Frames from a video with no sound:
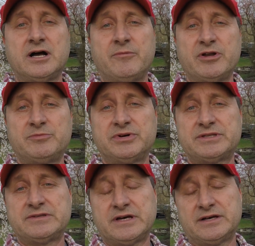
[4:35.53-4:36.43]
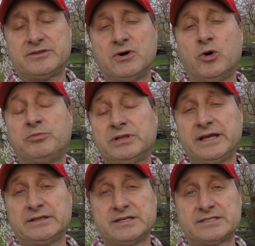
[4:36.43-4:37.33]
I'm going to put the whole
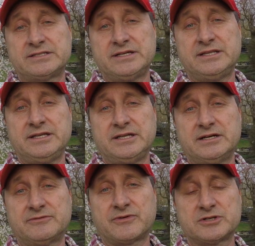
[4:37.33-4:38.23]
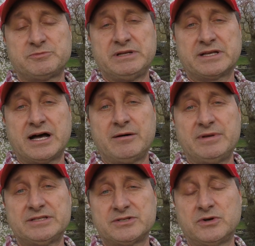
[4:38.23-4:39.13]
playlist in the first pinned
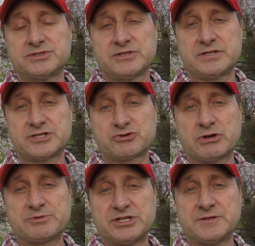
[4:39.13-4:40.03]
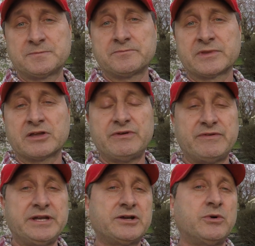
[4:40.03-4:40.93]
comment and also the description. If you have
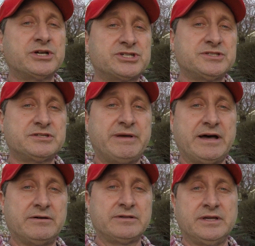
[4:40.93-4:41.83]
any questions about